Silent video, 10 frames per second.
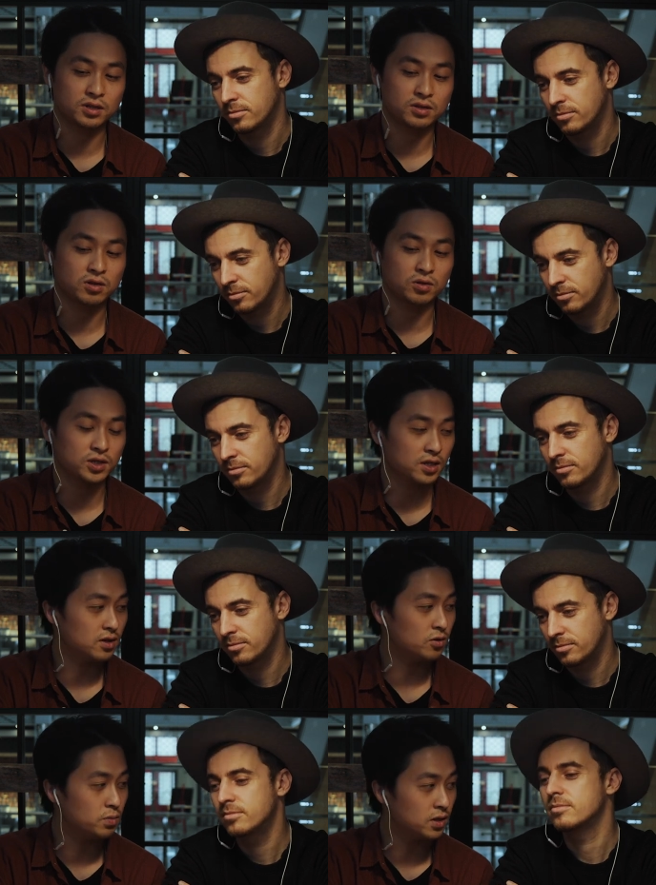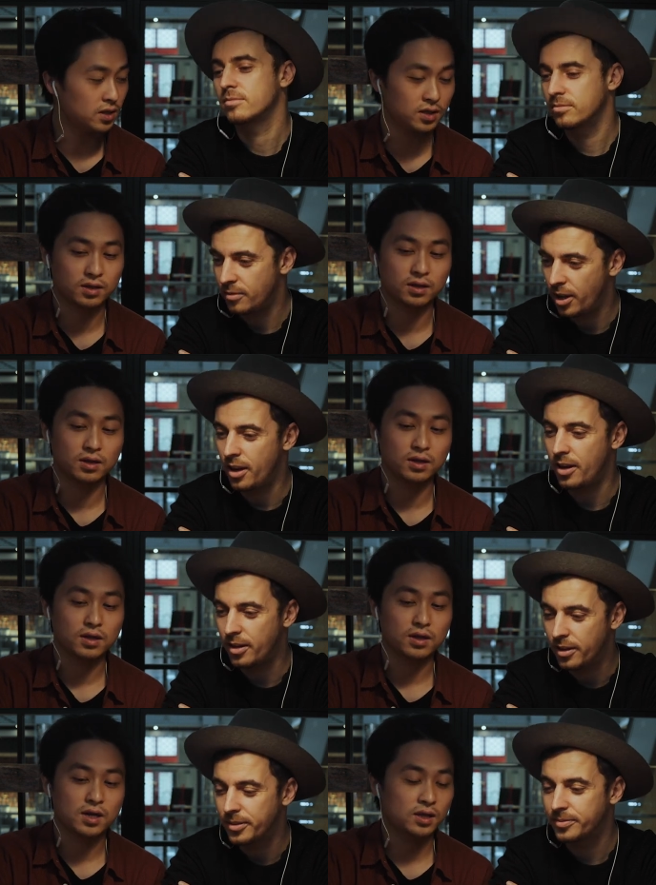Speaker 1: just closing and opening it. Yeah.
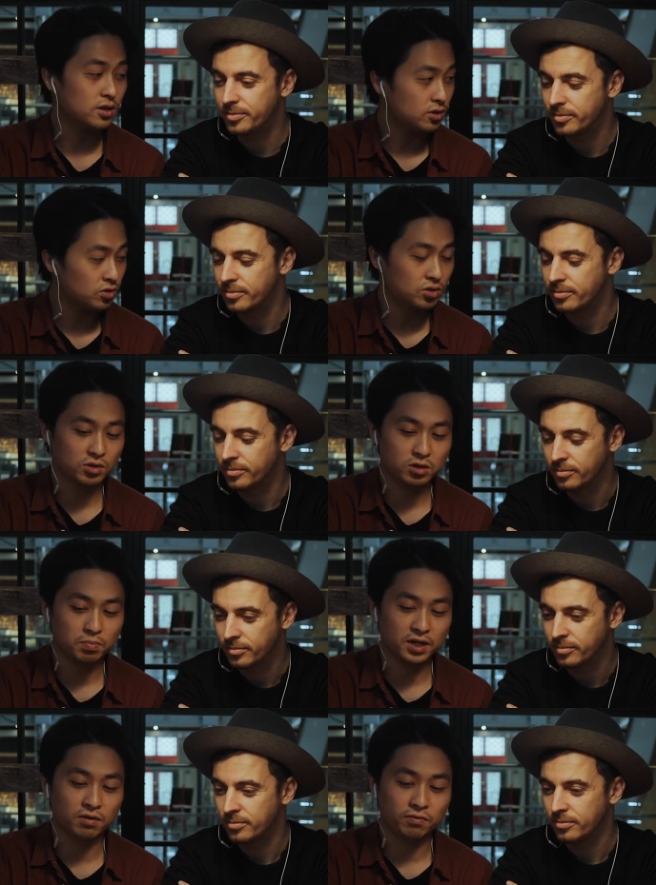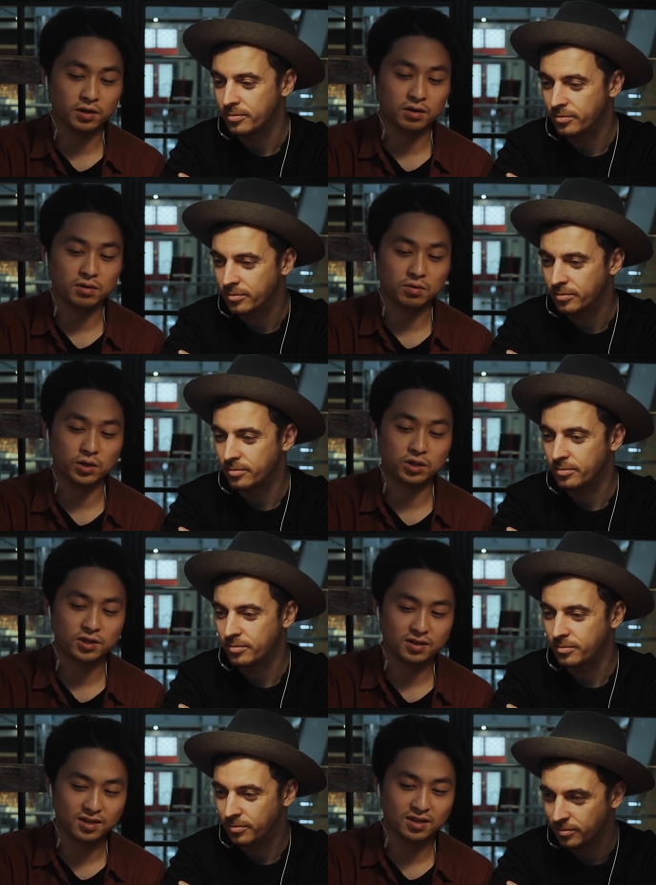yeah. And there's also the spidey flick,
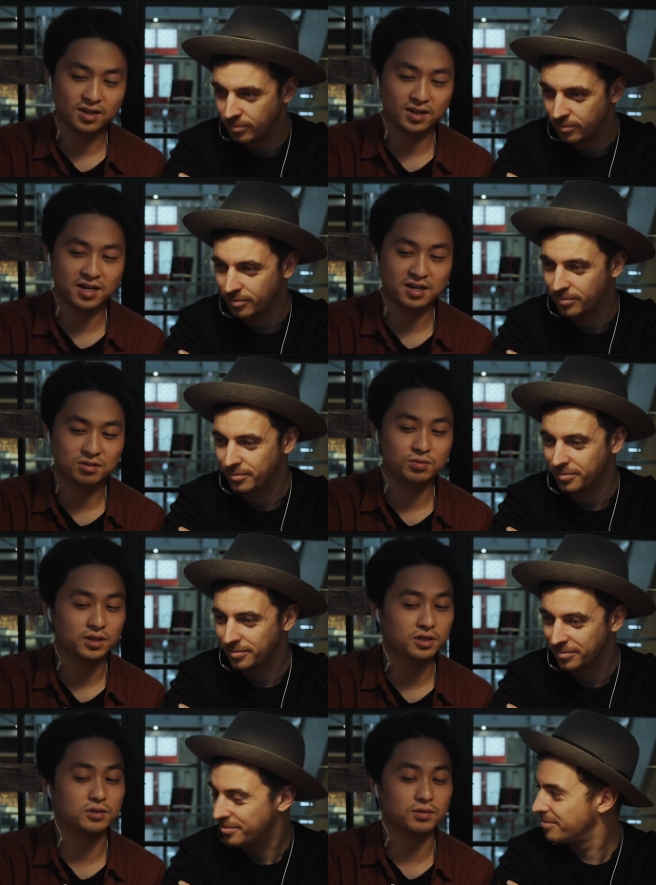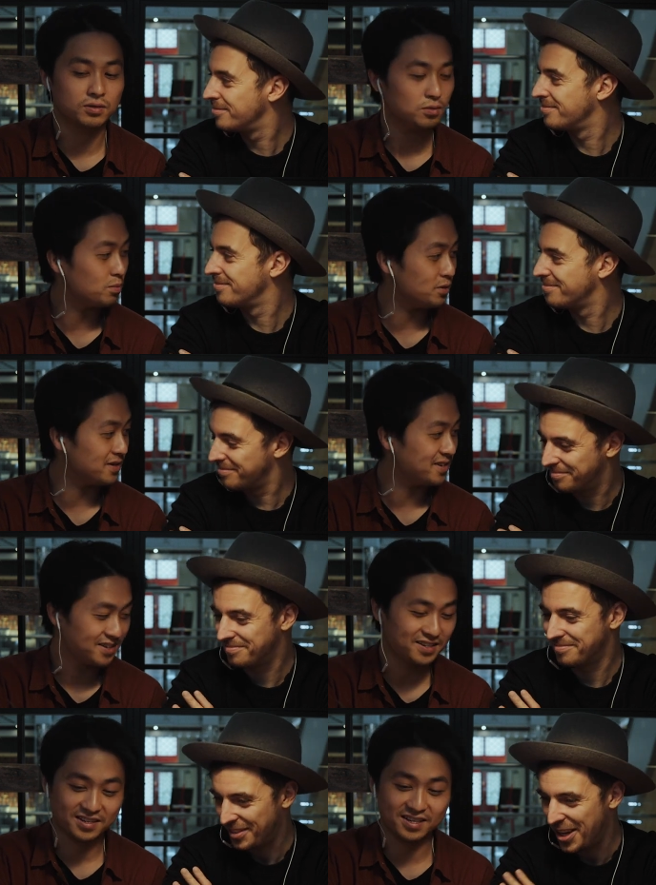which I can't really do, but
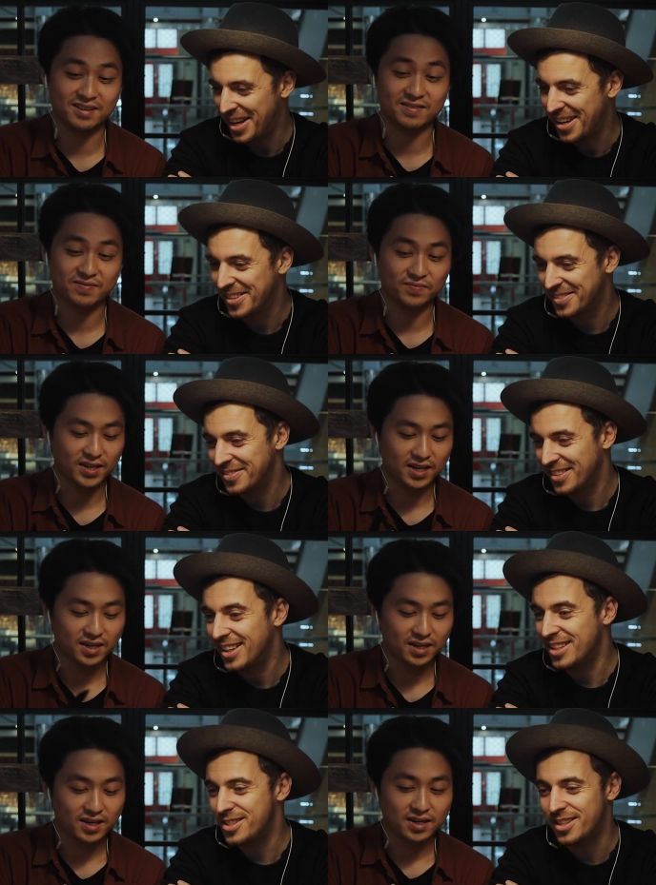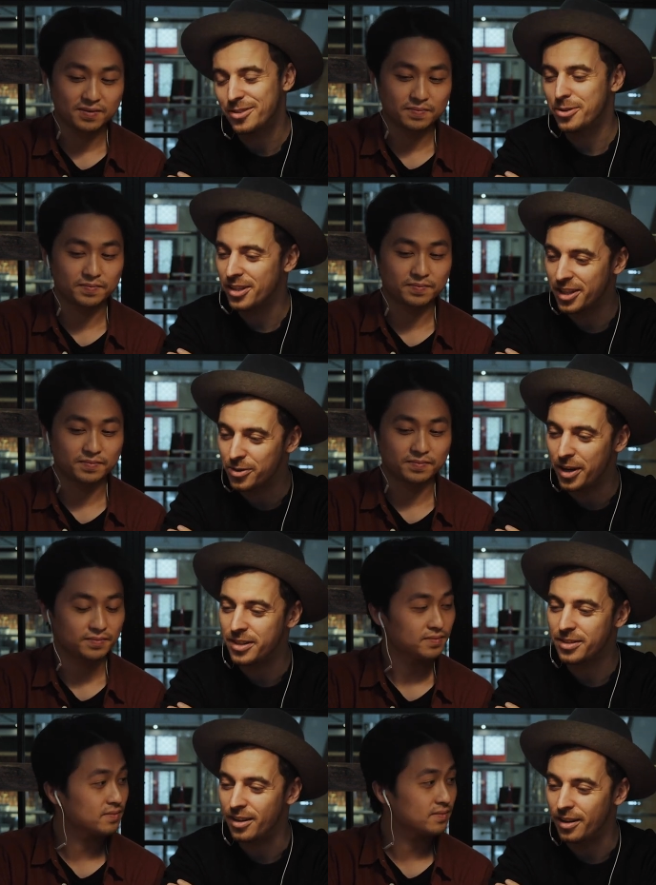
Speaker 2: yeah. yeah. It's a really
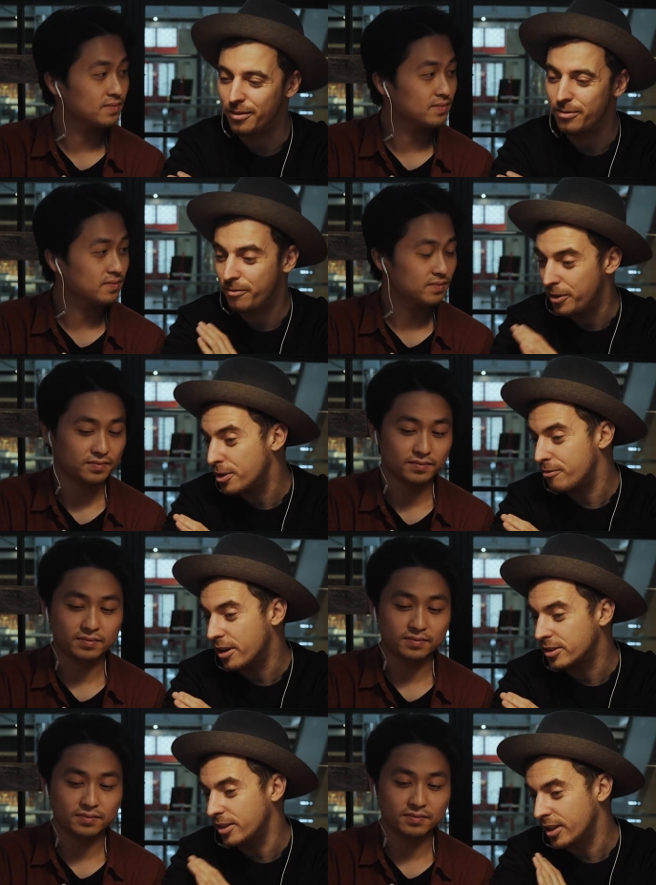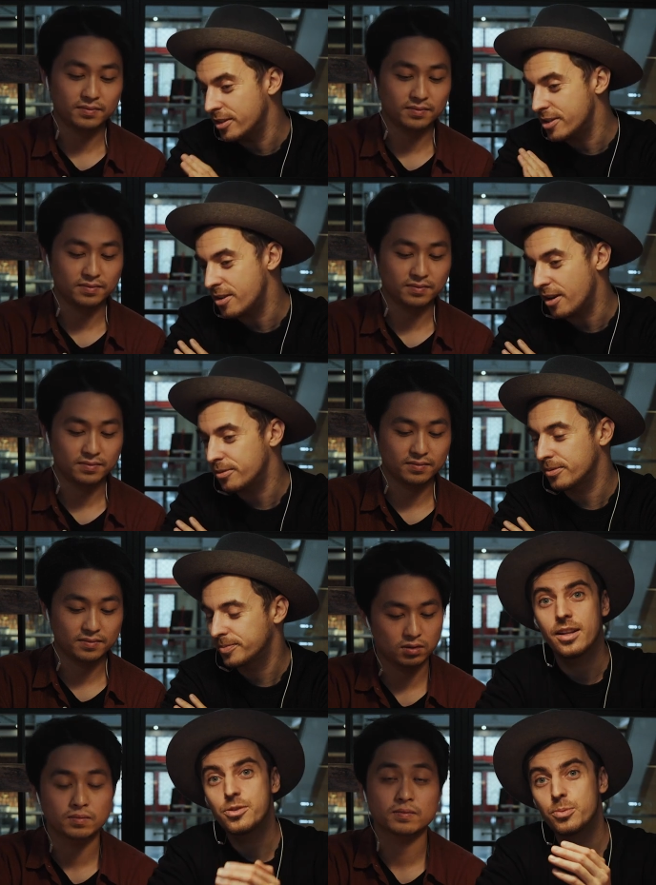great uh, fidget factor in this knife.
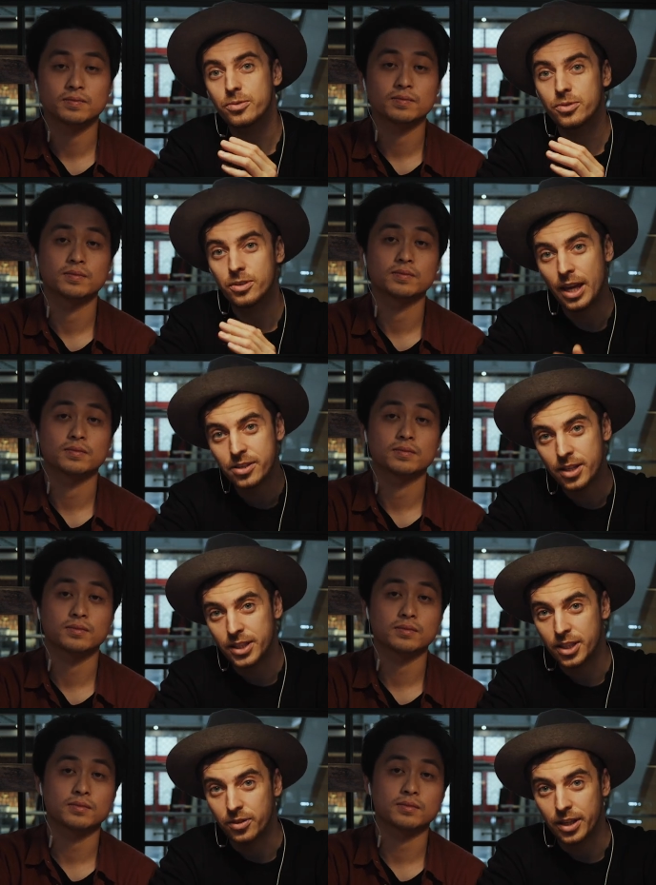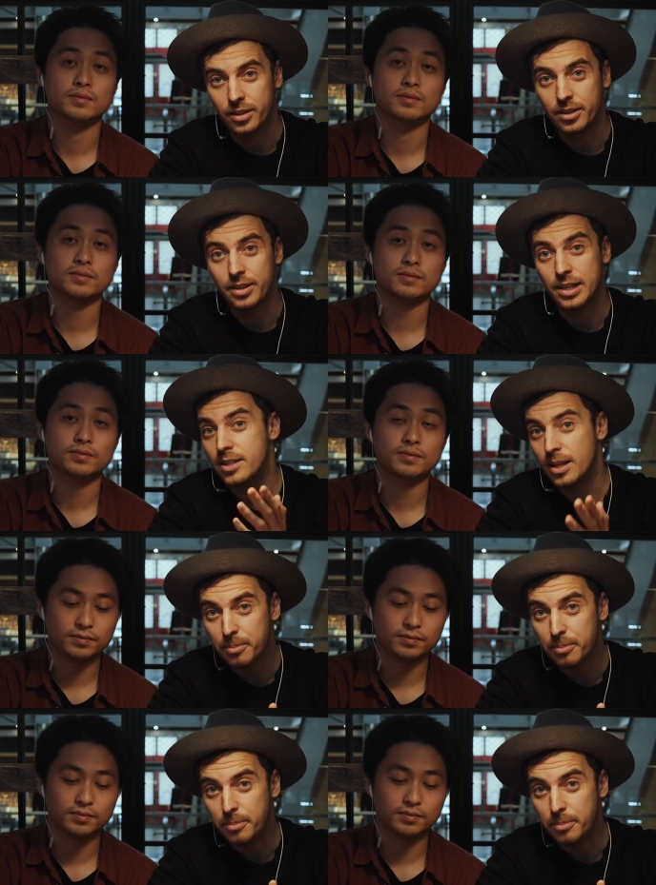Let's move to the next category. Is it